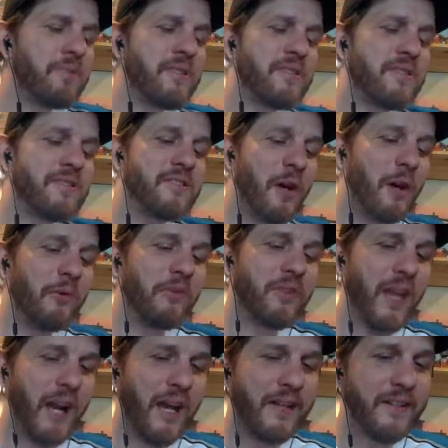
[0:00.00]
is his own
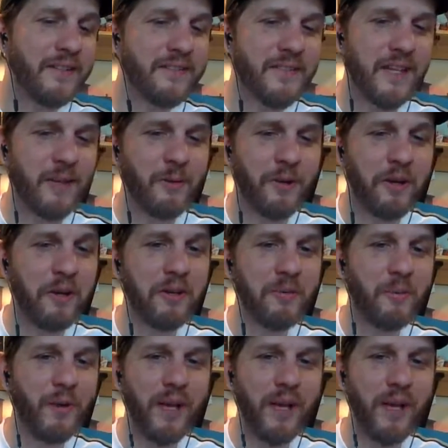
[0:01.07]
dynasty where he's